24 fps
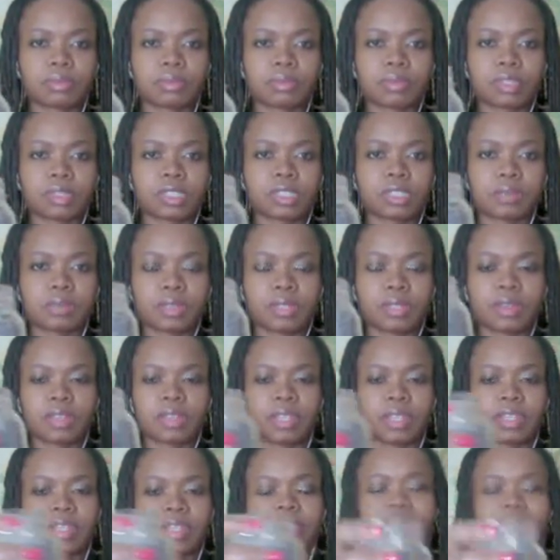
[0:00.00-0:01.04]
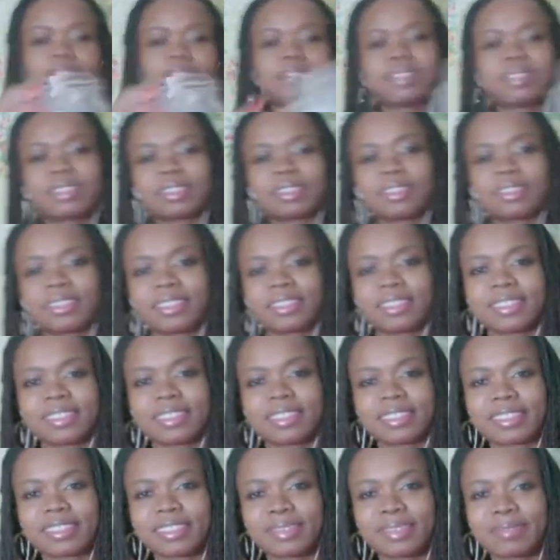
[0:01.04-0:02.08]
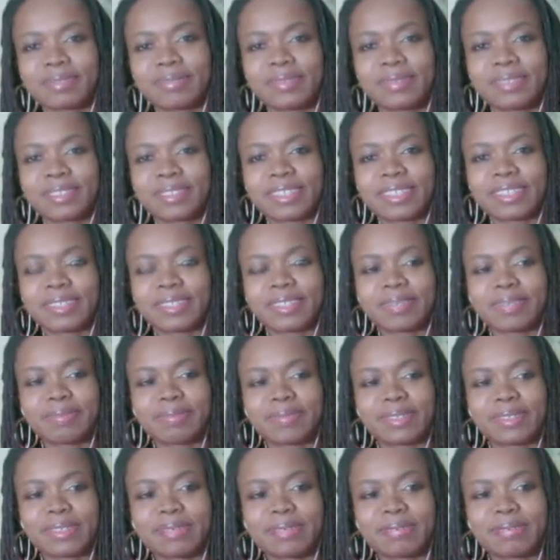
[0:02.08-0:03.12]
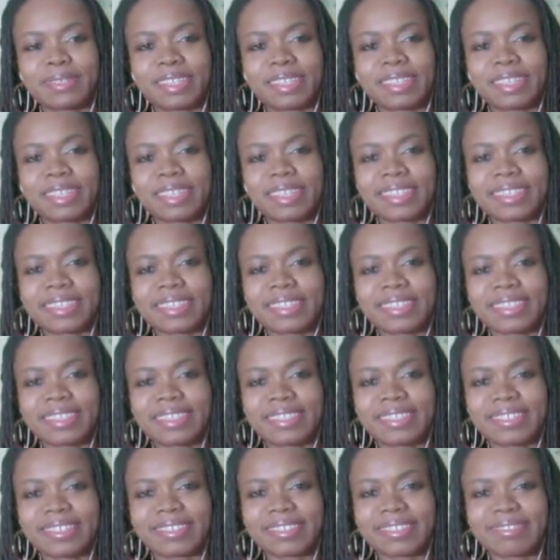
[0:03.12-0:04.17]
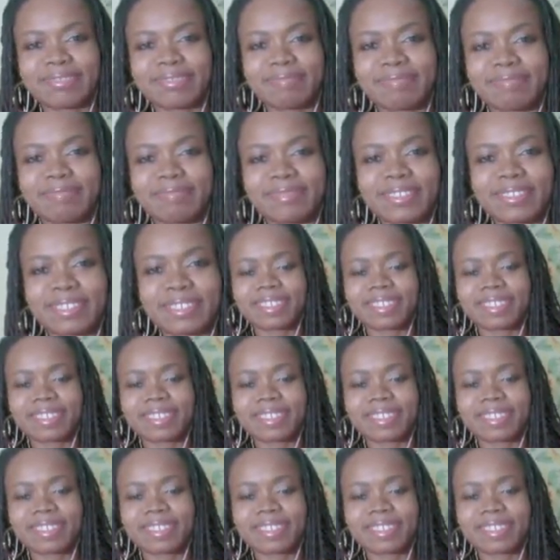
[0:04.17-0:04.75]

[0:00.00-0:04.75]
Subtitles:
Just below that line. Oh, they look so pretty, all the pretty plants and herbs.